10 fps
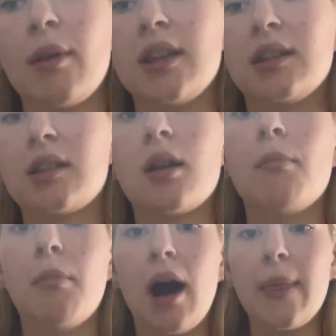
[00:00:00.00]
is
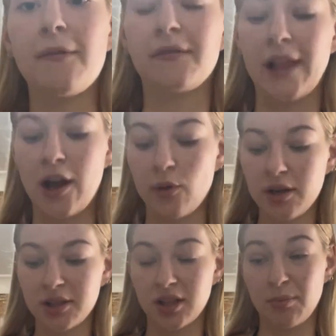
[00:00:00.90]
combine the
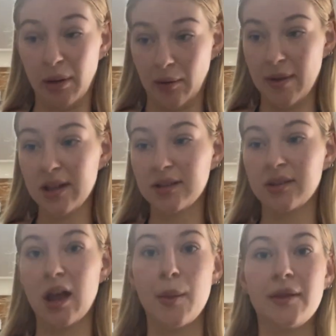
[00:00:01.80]
flour to the butter
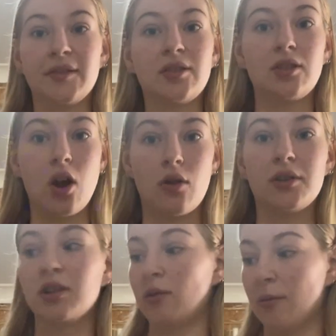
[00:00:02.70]
mix and then stir
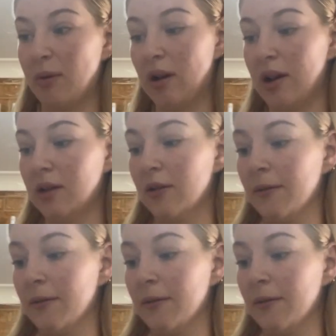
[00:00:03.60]
until combined.